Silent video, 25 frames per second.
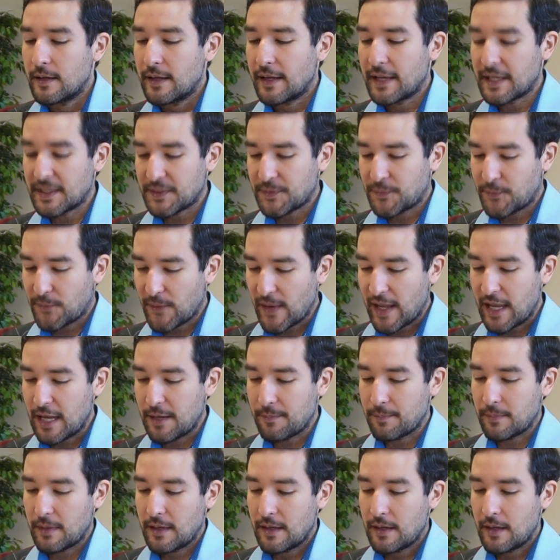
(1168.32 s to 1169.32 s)
his
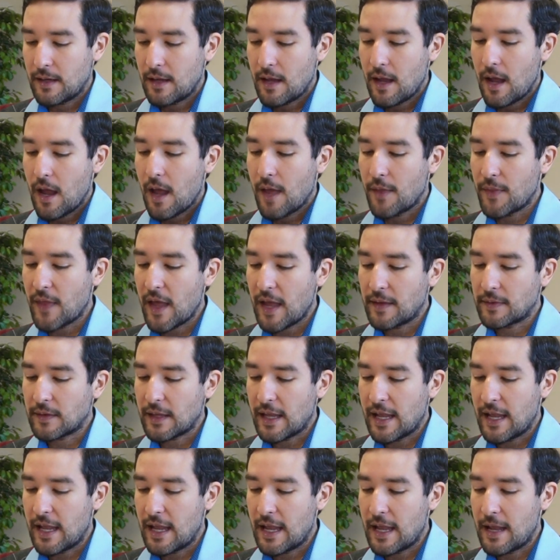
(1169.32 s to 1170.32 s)
fame, then
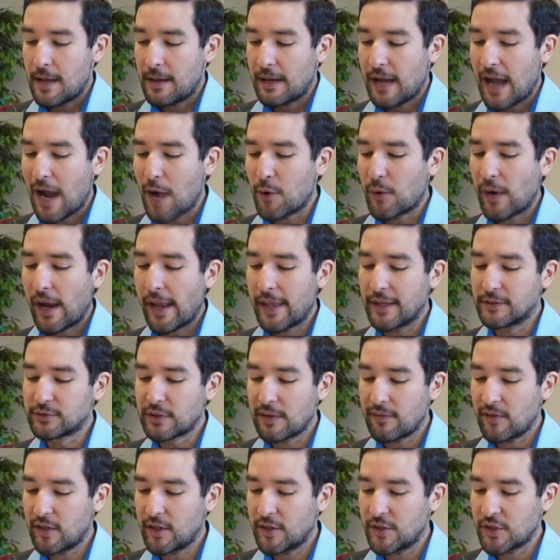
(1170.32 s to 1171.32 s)
uh, how he
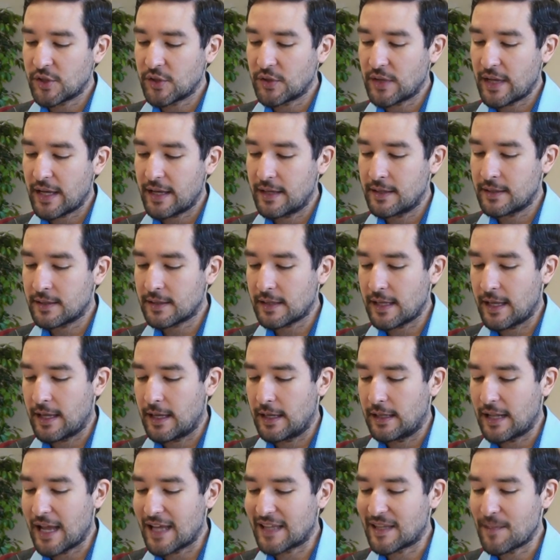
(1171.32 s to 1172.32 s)
revolutionized
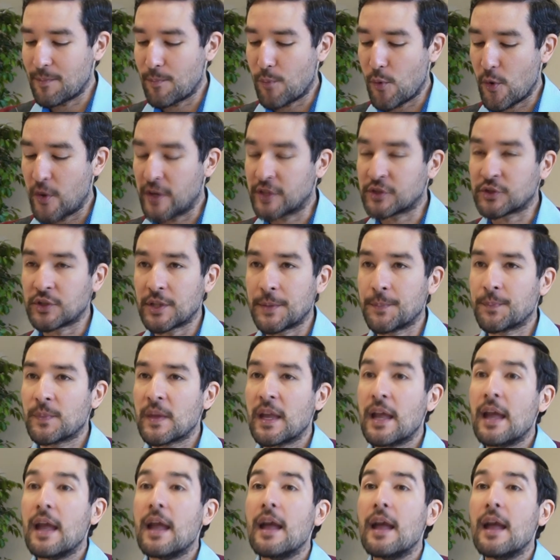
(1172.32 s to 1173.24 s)
uh, Latin poetry.